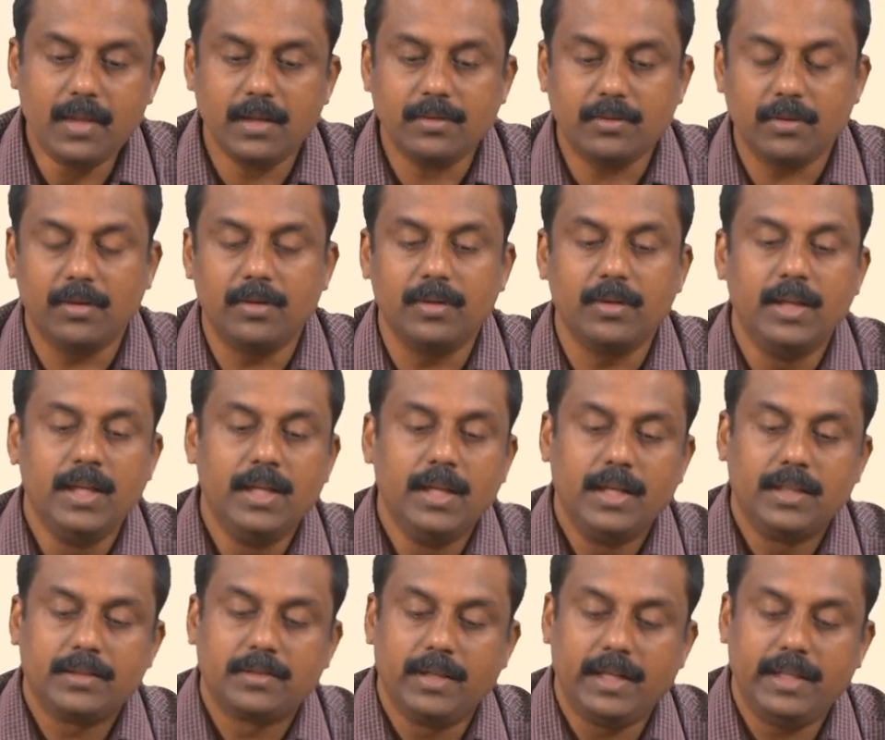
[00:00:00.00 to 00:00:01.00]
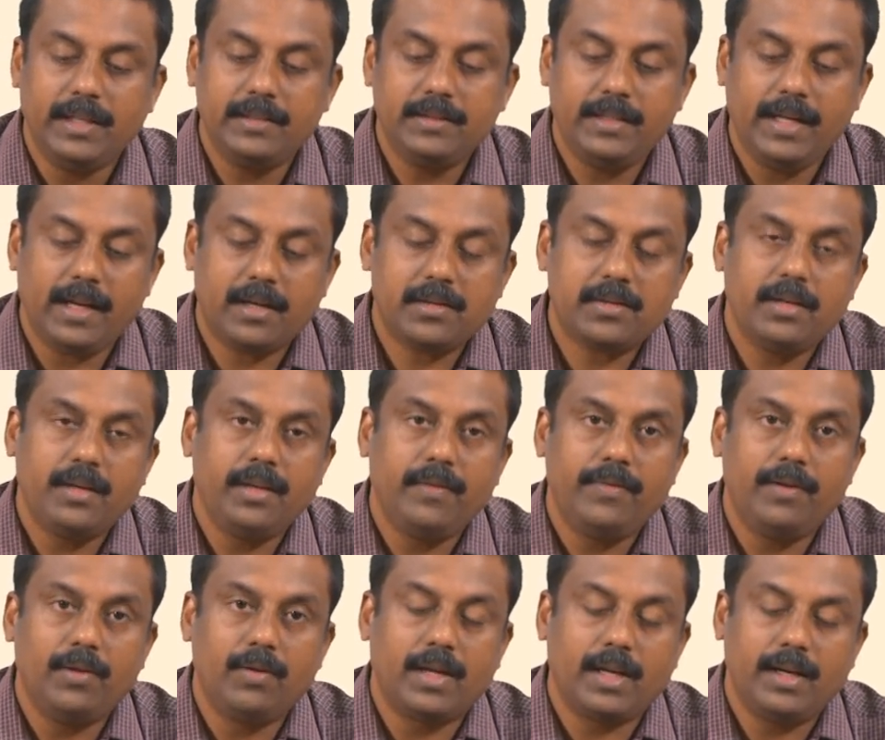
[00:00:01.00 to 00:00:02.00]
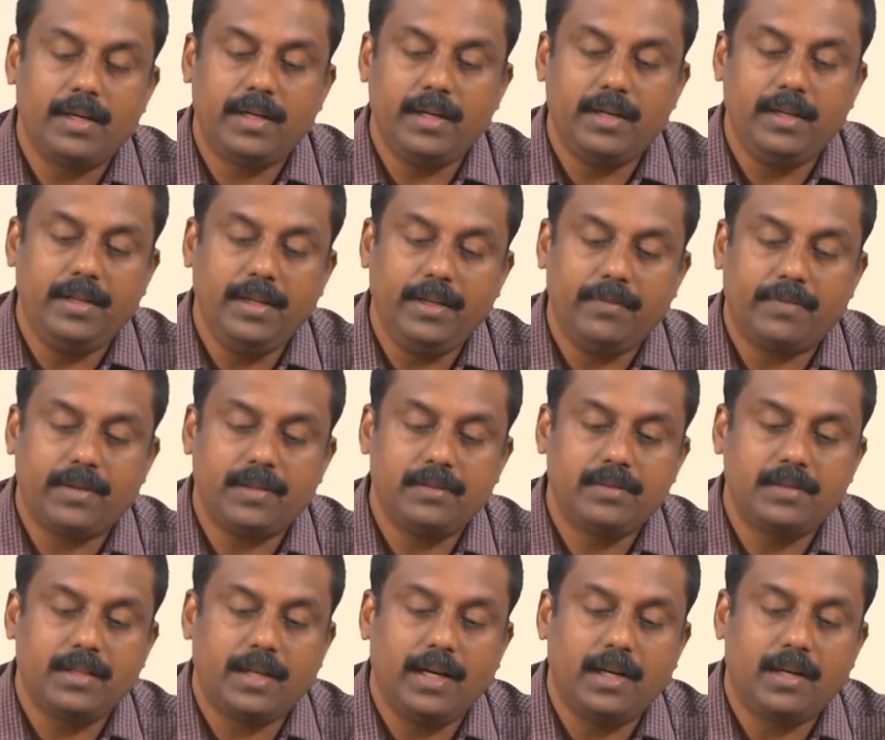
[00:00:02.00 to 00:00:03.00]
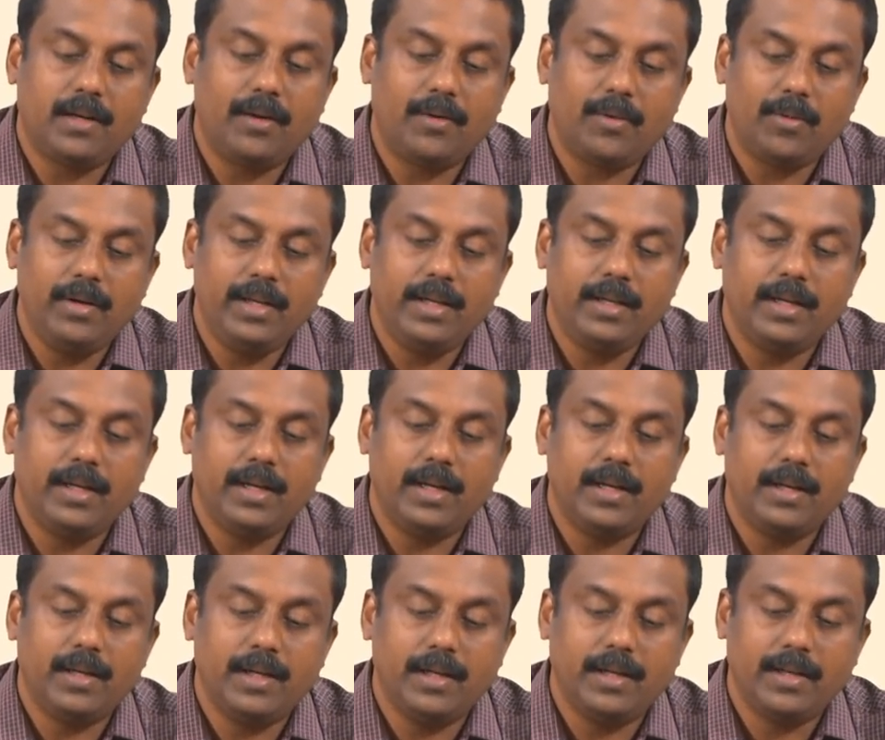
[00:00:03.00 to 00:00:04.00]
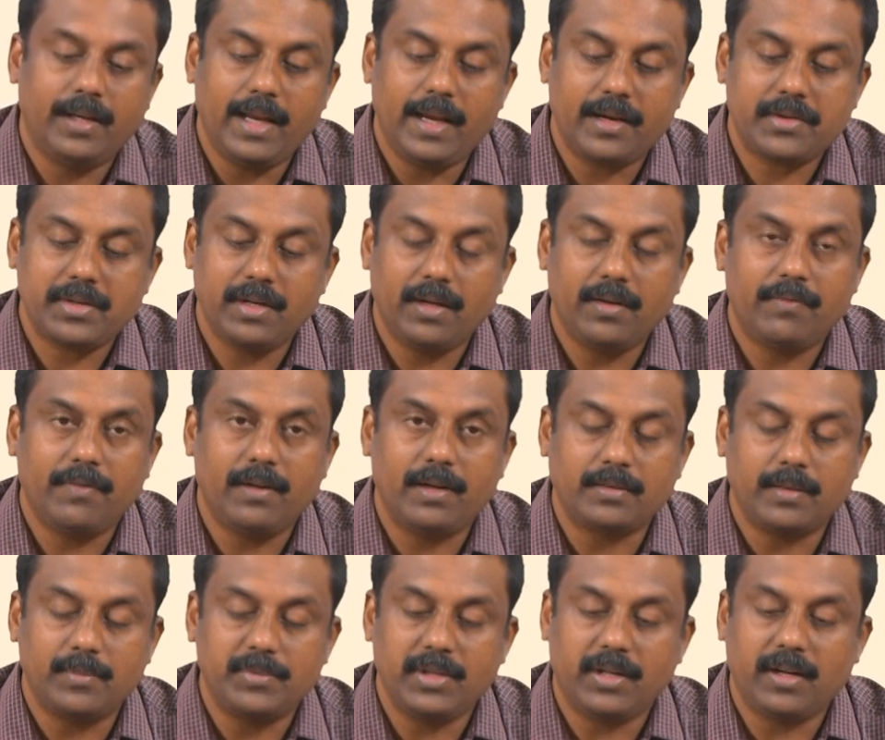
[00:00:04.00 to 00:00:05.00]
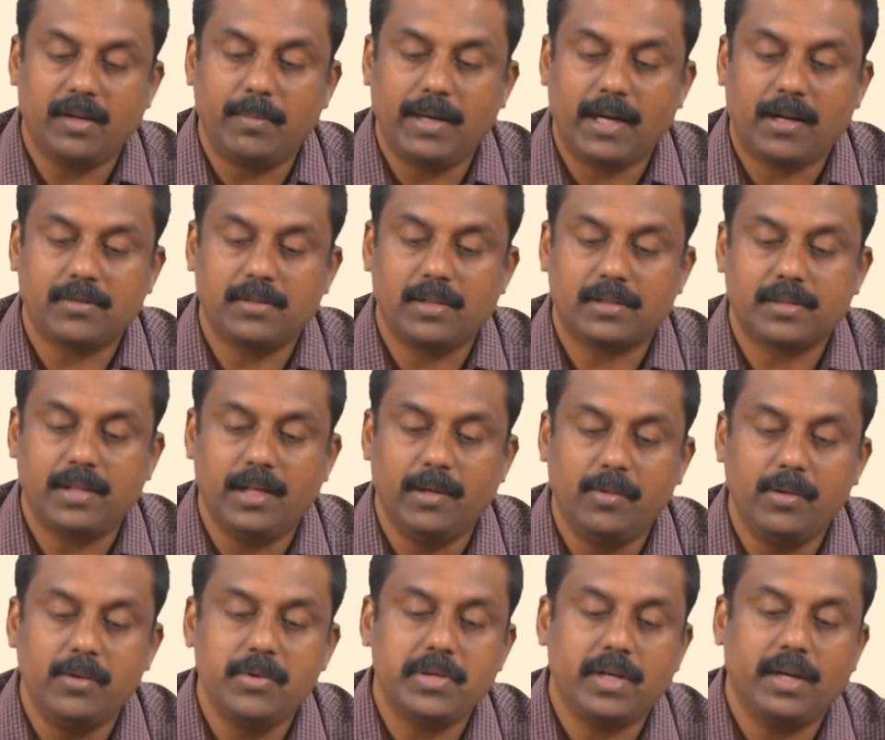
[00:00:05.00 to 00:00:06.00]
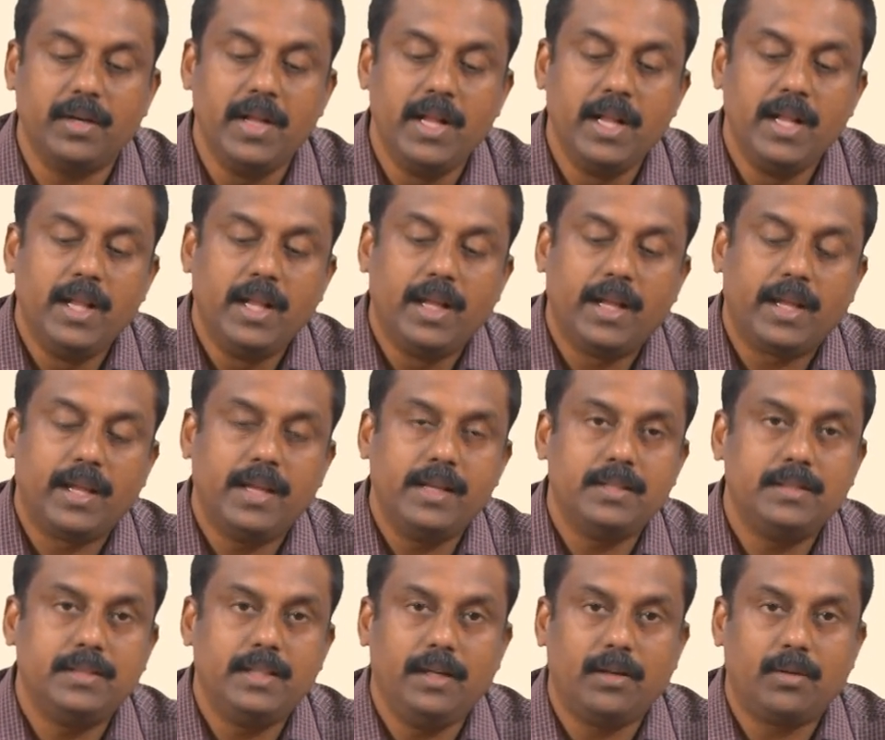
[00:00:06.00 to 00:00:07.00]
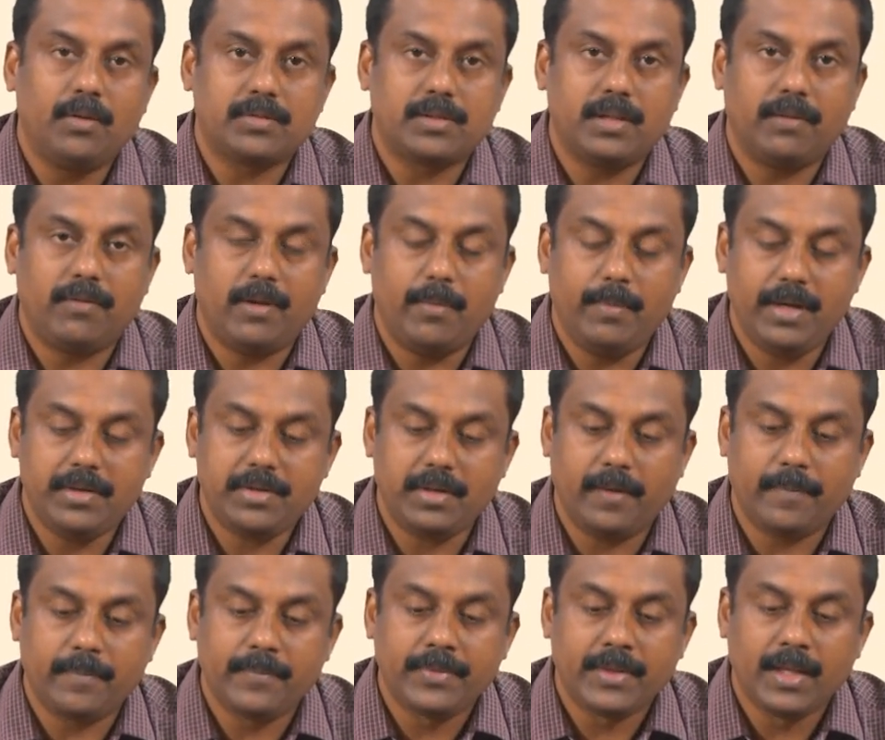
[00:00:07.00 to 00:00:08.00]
So, so in this reaction if you look at it the first rate controlling uh, reaction for subsequent microstructure evolution is the inclusion formation.